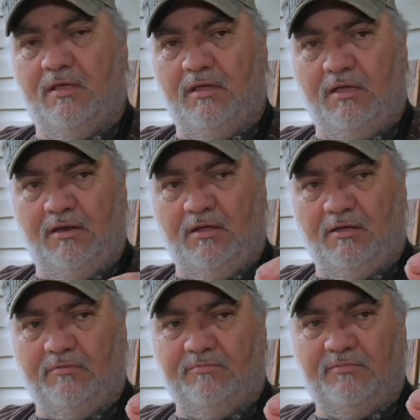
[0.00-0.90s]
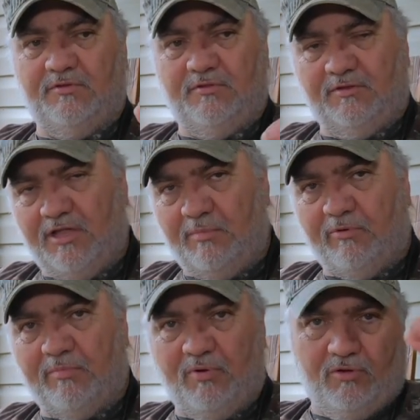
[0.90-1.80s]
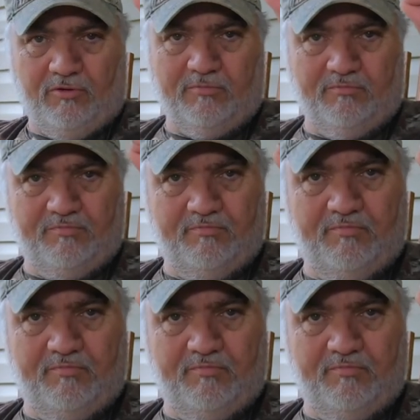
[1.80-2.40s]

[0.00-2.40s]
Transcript: And uh, the deeper he pulled and